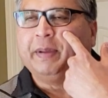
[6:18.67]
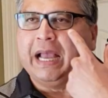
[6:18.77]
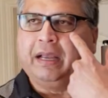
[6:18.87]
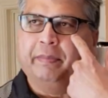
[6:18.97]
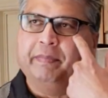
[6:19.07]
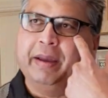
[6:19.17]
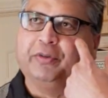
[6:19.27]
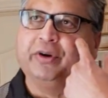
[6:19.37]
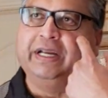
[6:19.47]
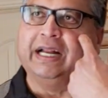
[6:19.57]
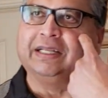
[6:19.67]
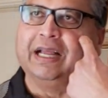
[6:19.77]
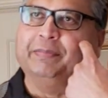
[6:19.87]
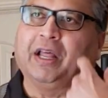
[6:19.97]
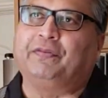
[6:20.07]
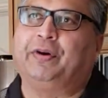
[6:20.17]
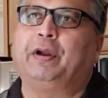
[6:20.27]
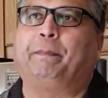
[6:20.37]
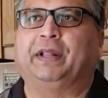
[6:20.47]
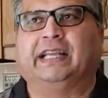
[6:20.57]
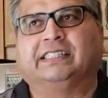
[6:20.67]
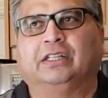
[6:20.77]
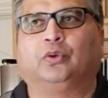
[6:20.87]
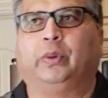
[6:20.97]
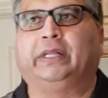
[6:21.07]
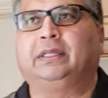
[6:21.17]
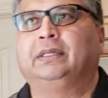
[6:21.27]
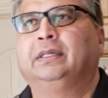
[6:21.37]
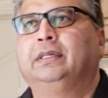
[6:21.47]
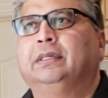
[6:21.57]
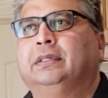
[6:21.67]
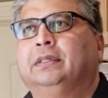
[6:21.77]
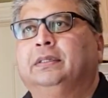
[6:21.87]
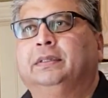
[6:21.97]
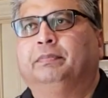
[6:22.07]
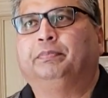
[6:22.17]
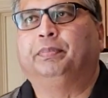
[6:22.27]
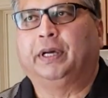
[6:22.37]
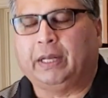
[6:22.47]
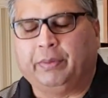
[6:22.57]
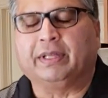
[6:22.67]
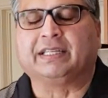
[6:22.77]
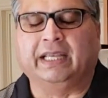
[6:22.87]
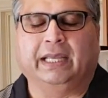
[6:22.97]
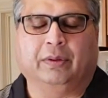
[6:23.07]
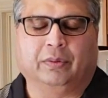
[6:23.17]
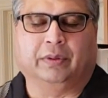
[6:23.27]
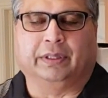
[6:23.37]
back a memory that I'm not very pleasant with, but I will say